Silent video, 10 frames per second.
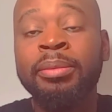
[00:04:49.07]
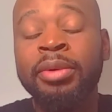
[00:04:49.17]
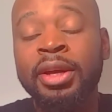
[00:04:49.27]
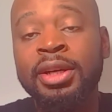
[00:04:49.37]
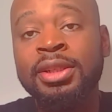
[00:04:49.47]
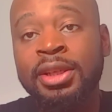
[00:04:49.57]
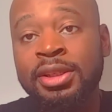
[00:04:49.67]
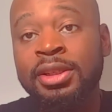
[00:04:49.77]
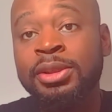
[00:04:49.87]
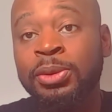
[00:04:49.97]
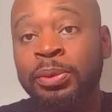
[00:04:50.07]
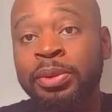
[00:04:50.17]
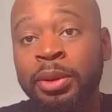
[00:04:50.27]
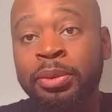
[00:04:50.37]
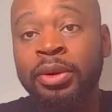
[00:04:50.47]
Pay attention to
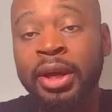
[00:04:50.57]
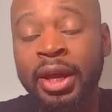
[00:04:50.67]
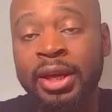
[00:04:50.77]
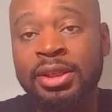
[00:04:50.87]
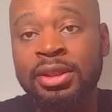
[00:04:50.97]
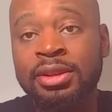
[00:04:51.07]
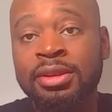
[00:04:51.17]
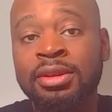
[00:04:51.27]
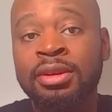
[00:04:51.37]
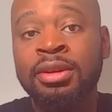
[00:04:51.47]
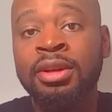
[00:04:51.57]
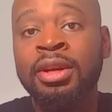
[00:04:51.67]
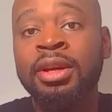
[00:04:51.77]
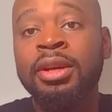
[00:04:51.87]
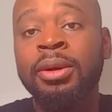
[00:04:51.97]
people actions.
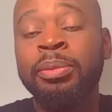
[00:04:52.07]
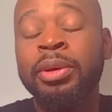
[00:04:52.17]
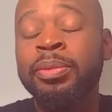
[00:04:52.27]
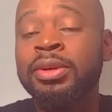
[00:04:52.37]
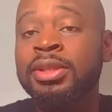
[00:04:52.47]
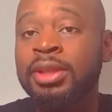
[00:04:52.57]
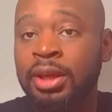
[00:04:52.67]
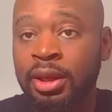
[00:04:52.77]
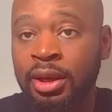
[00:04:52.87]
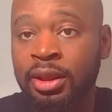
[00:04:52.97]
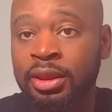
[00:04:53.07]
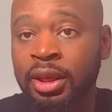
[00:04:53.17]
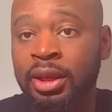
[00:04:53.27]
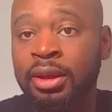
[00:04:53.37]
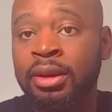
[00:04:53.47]
No, people will say anything.
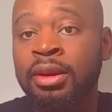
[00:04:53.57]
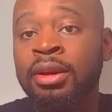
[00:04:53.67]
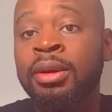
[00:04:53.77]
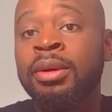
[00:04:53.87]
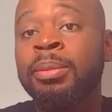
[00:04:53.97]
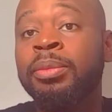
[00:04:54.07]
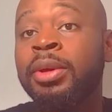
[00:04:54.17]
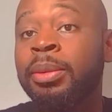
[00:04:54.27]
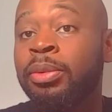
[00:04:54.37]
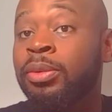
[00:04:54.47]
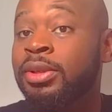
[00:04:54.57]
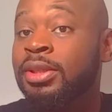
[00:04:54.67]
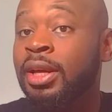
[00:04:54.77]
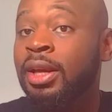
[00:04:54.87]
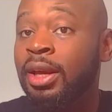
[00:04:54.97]
People will
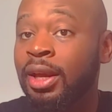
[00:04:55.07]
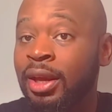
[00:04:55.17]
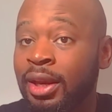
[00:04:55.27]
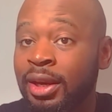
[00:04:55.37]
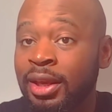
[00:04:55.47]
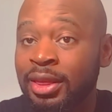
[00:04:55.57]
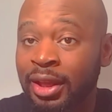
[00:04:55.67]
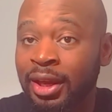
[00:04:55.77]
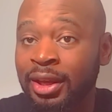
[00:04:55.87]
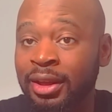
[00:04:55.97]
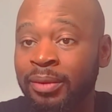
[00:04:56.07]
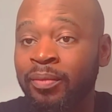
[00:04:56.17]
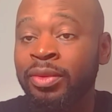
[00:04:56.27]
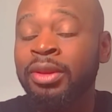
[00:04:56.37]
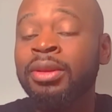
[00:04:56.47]
say anything.
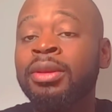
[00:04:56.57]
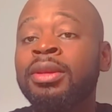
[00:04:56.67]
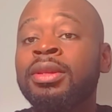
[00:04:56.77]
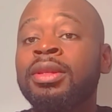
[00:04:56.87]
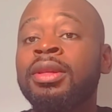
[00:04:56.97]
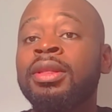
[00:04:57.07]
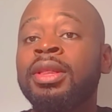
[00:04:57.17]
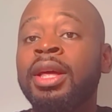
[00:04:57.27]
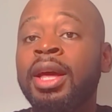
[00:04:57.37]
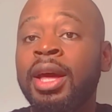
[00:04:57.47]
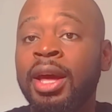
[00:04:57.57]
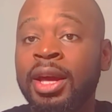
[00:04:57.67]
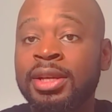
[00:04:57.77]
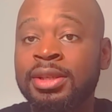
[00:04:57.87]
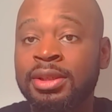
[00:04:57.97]
The
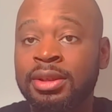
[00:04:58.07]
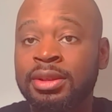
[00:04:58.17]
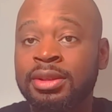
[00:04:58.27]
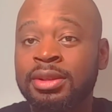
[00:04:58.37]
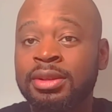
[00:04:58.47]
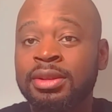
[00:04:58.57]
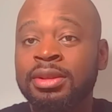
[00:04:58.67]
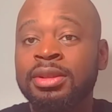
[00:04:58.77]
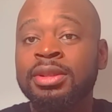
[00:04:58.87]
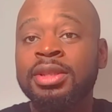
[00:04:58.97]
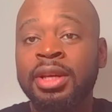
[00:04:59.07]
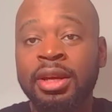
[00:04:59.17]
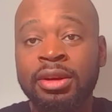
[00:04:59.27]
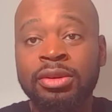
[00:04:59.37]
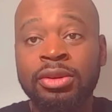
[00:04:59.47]
actions
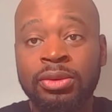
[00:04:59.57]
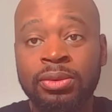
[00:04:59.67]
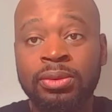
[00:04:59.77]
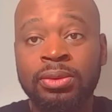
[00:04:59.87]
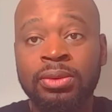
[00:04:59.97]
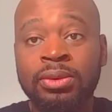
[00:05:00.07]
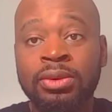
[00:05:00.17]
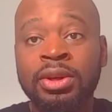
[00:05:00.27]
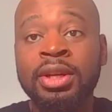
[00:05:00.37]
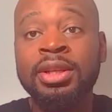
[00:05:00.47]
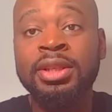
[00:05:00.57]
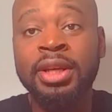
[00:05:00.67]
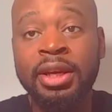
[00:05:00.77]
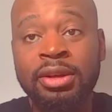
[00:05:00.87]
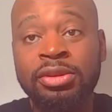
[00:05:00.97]
tell you,
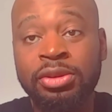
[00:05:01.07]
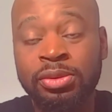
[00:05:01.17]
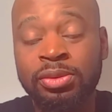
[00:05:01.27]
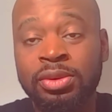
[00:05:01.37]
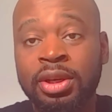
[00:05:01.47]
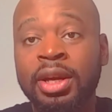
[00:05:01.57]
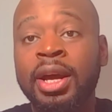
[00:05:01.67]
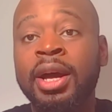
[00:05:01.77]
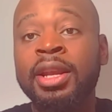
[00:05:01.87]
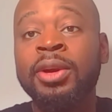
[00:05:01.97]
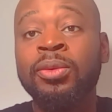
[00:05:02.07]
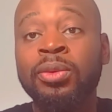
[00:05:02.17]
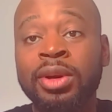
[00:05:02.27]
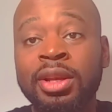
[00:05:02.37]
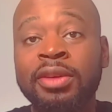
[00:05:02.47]
tells you how they
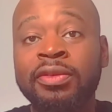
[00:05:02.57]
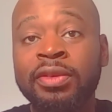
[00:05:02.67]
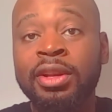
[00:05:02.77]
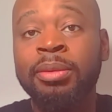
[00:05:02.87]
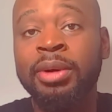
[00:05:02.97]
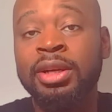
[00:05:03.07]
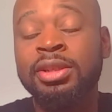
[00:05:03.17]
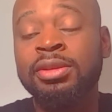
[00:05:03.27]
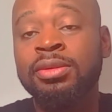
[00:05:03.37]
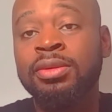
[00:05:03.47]
really feel about you.